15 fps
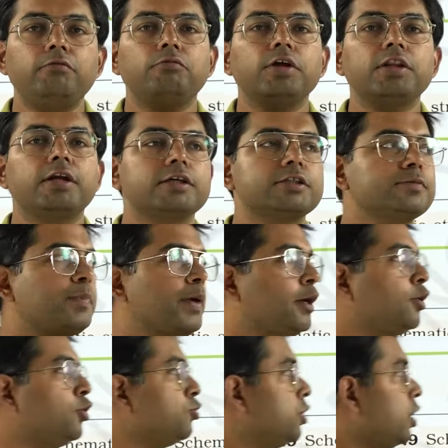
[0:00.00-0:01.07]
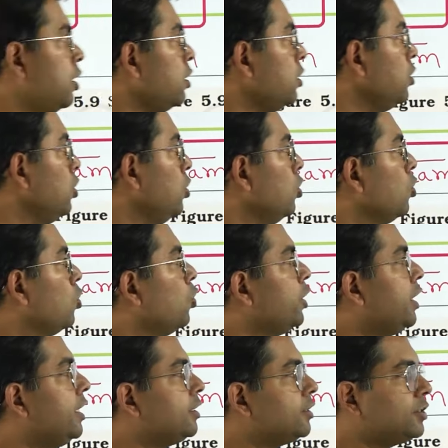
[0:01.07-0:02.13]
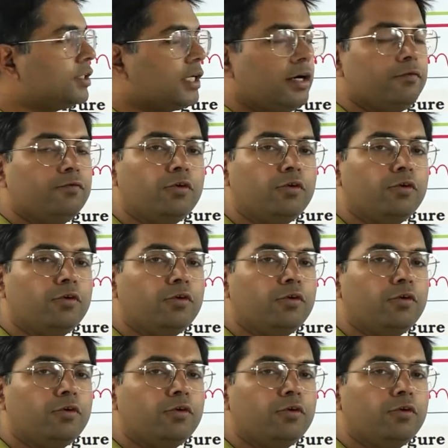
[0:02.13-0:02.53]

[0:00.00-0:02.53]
with respect to the coding strand.